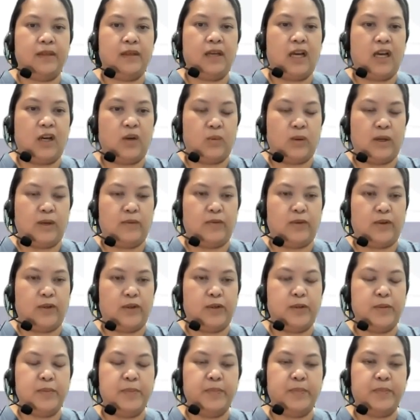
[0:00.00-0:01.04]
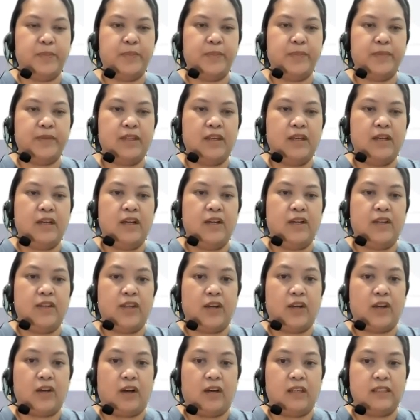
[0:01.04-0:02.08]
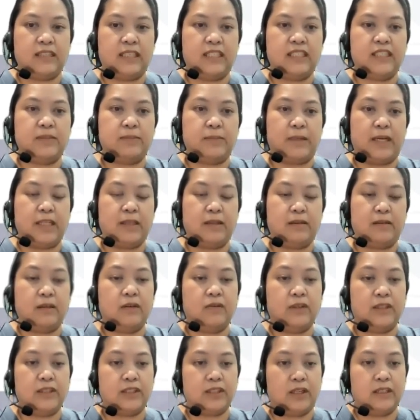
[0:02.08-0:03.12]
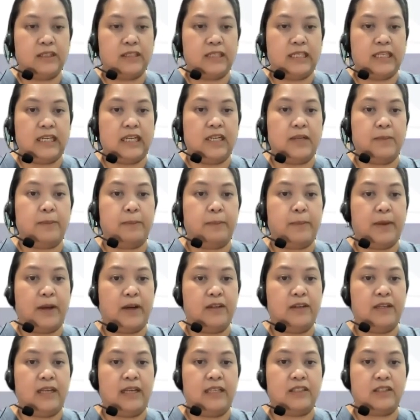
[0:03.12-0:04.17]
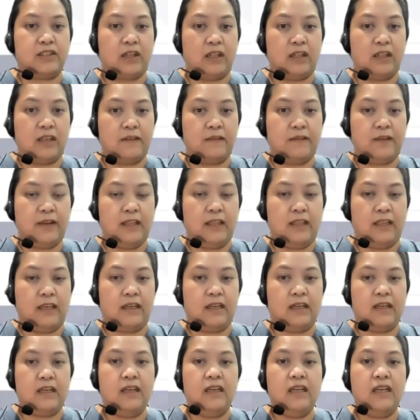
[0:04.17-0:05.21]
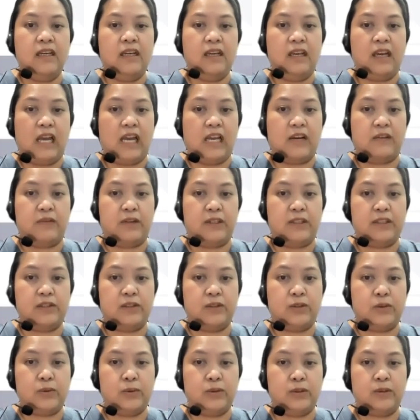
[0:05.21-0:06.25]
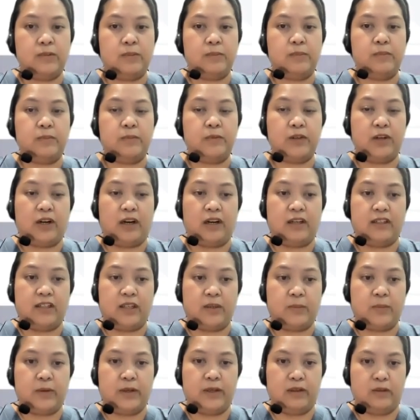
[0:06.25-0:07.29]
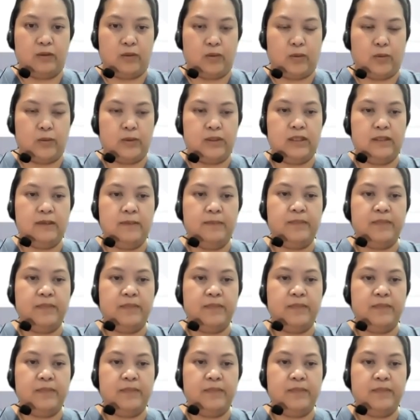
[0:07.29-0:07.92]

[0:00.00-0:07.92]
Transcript: However, the causes might result in an impaired diastolic filling and reduced cardiac preload,